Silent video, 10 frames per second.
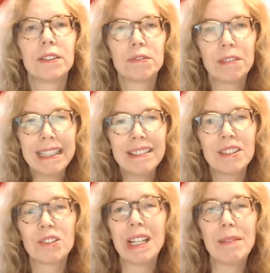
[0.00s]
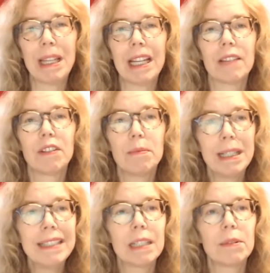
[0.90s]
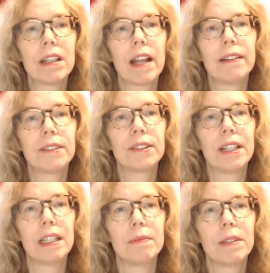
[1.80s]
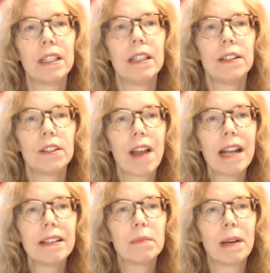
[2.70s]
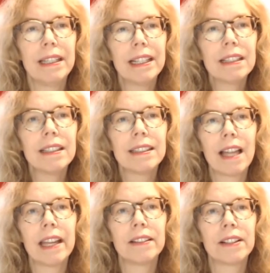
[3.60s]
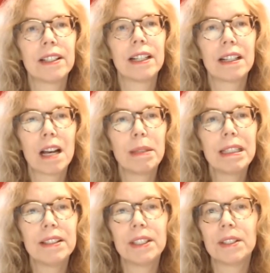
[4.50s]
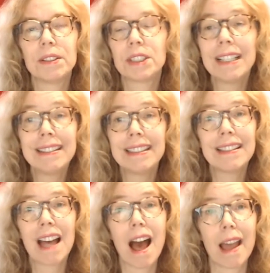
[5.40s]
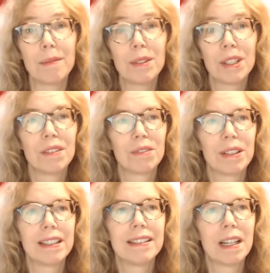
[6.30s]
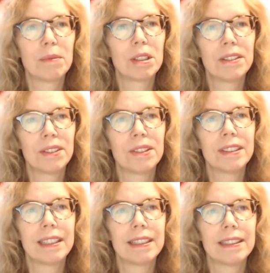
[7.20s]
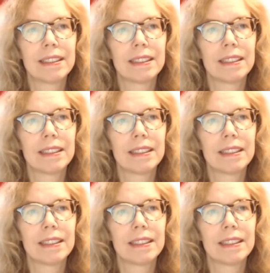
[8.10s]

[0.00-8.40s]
free streaming of A Midsummer Night's Dream, directed by Nicholas Hytner and coming to you just in time for the summer solstice.